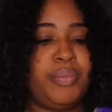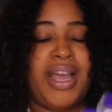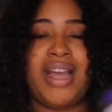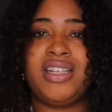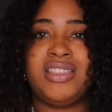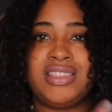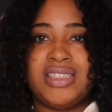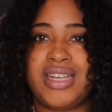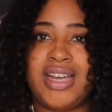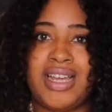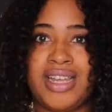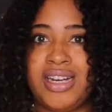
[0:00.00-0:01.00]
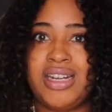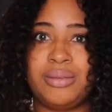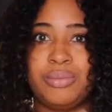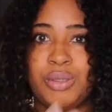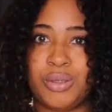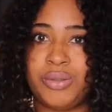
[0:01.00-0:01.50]
packaging I end
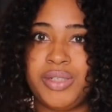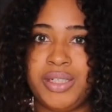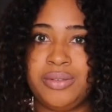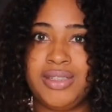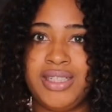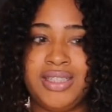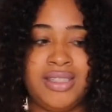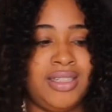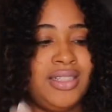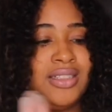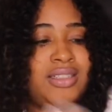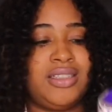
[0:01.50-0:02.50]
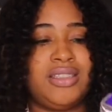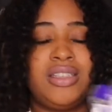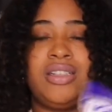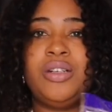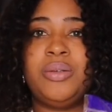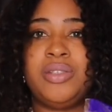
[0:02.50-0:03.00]
up going with, this
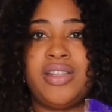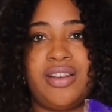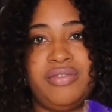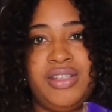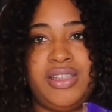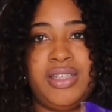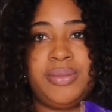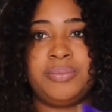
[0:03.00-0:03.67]
can go with everything.